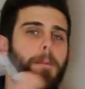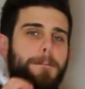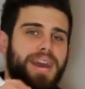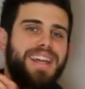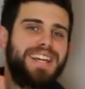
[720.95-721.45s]
a
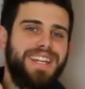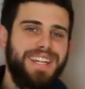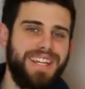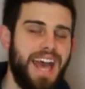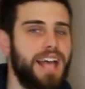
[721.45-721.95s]
pain
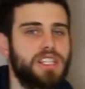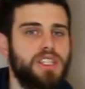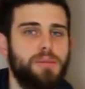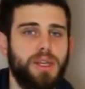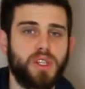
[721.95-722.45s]
in the
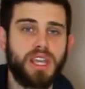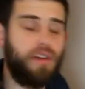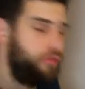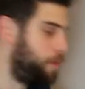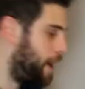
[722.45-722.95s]
ass, because
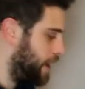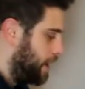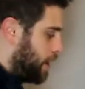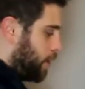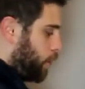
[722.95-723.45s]

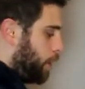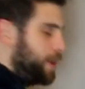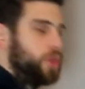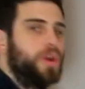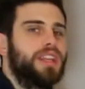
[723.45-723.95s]
everybody will
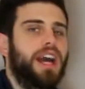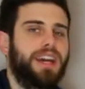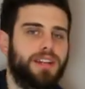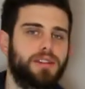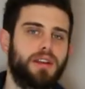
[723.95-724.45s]
be doing that
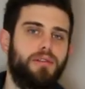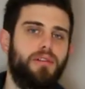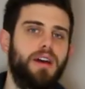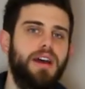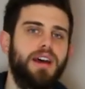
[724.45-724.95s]
kind of stuff.